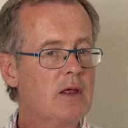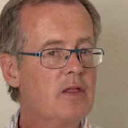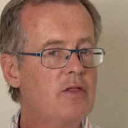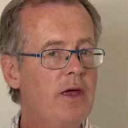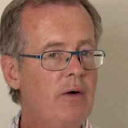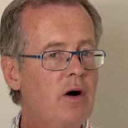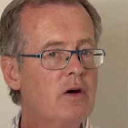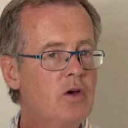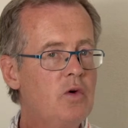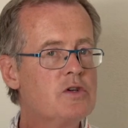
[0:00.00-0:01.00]
there are
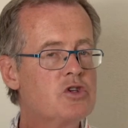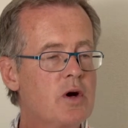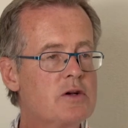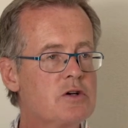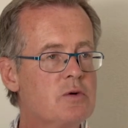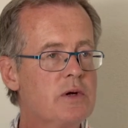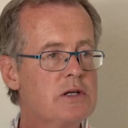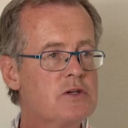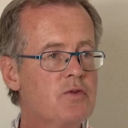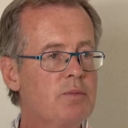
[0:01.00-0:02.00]
good structural
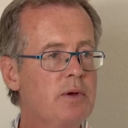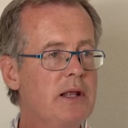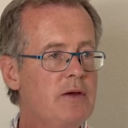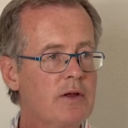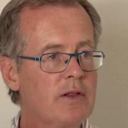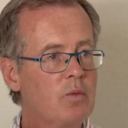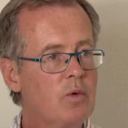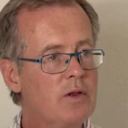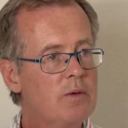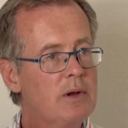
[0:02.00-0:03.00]
reasons for believing that
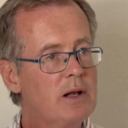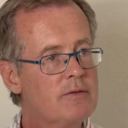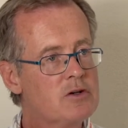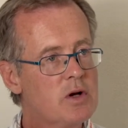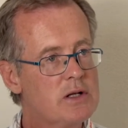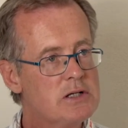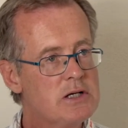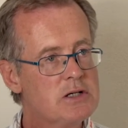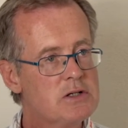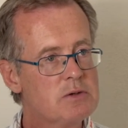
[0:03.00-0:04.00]
we're in the middle of a
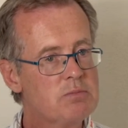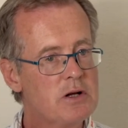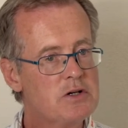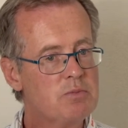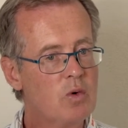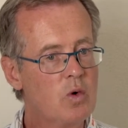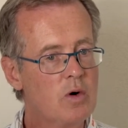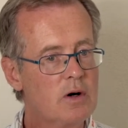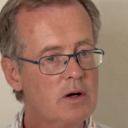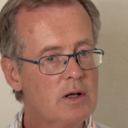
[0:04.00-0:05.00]
transition to much
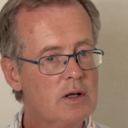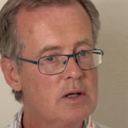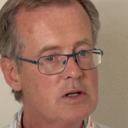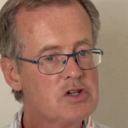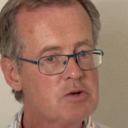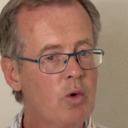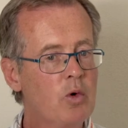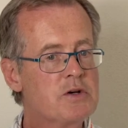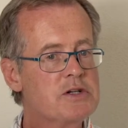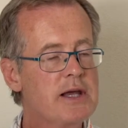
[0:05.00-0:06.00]
more
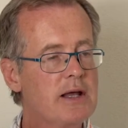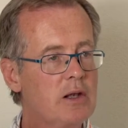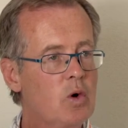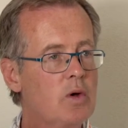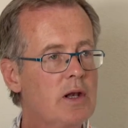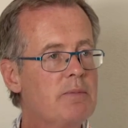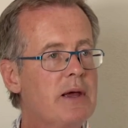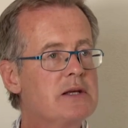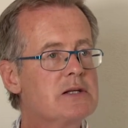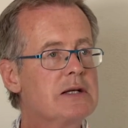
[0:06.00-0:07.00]
smaller-scale,
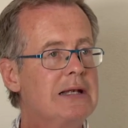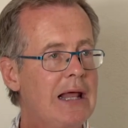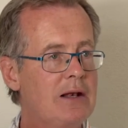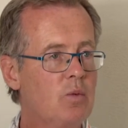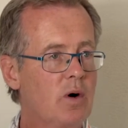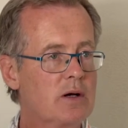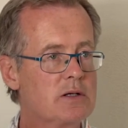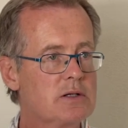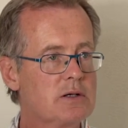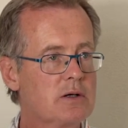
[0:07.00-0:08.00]
locally-based,
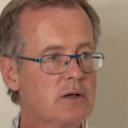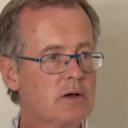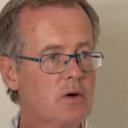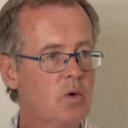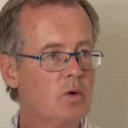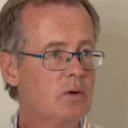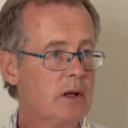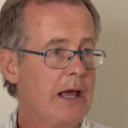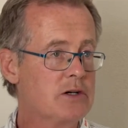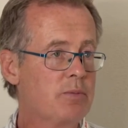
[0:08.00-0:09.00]
networked
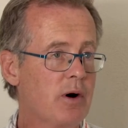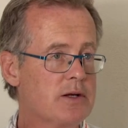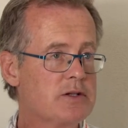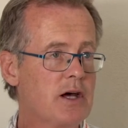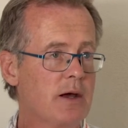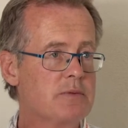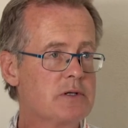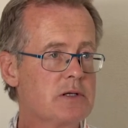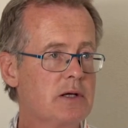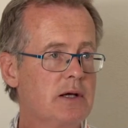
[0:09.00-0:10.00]
enterprise
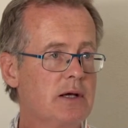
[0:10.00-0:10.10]
types.